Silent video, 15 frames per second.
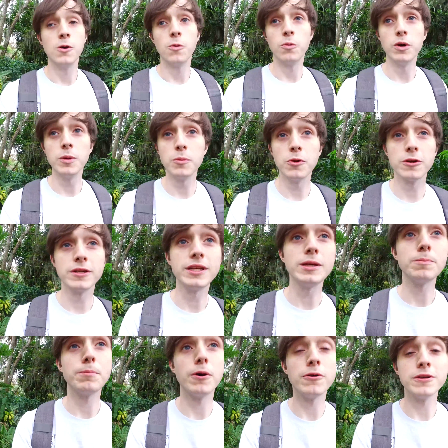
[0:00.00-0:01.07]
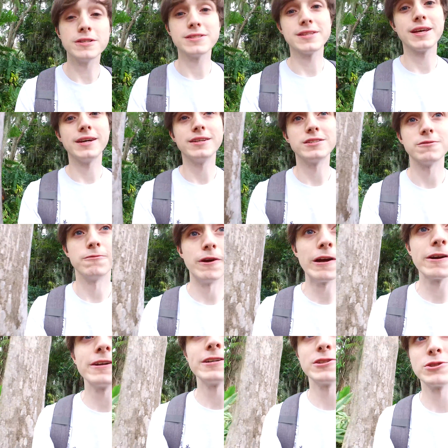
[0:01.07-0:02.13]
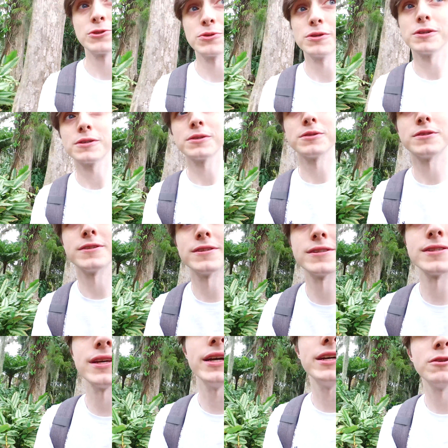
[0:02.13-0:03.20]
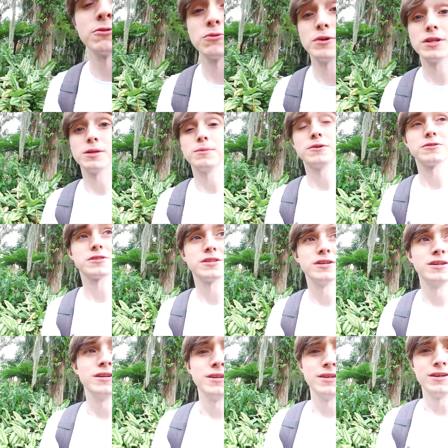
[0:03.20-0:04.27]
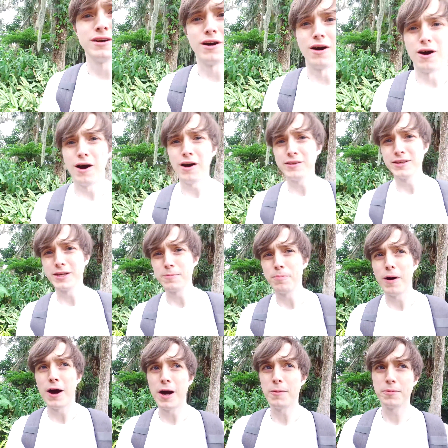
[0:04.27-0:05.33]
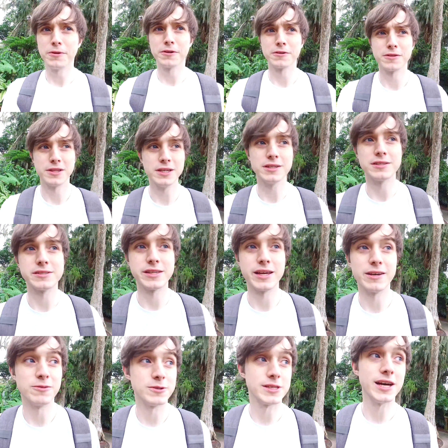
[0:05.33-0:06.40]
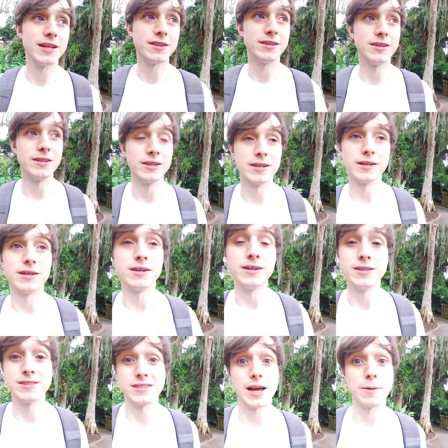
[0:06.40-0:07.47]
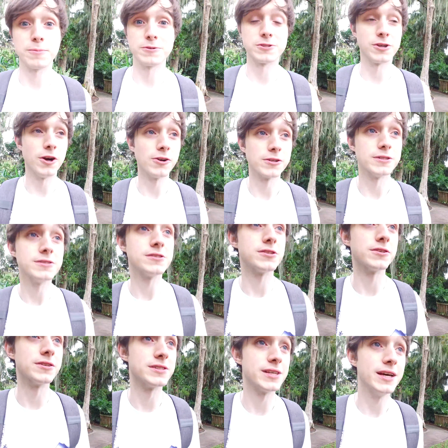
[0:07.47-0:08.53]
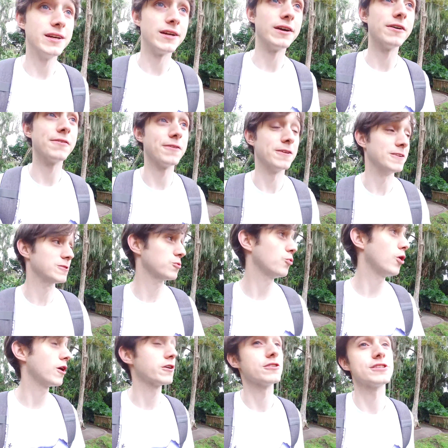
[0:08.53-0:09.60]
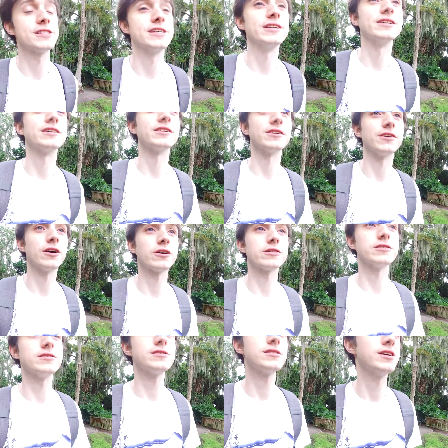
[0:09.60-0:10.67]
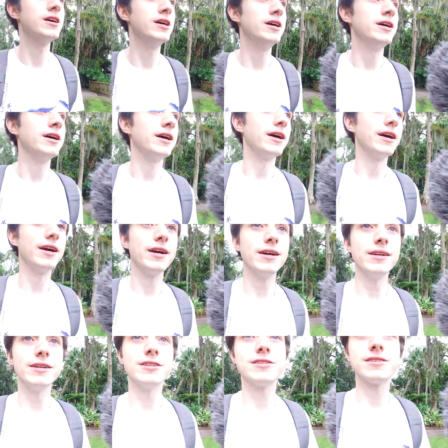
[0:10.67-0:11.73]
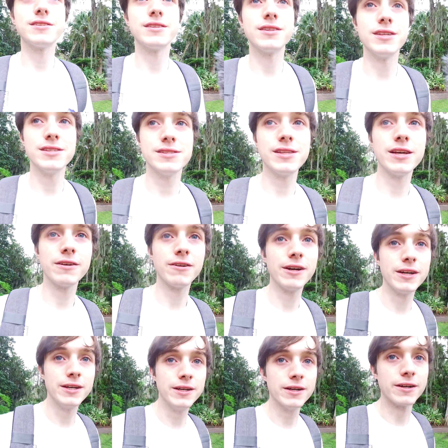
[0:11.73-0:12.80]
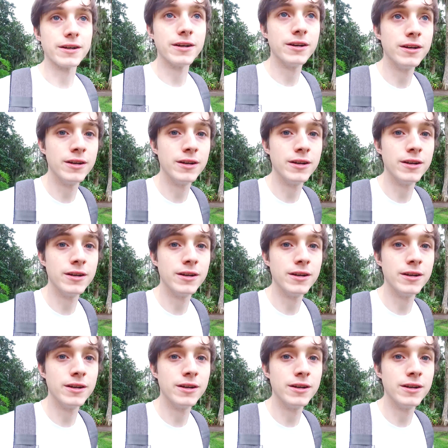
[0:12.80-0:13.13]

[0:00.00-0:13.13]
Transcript: One more neat bonus that is very historical to the site, it was one of the most oddly popular things that was at the Cypress Gardens during its heyday, other than its water skiing and gardens, and it's this thing right here.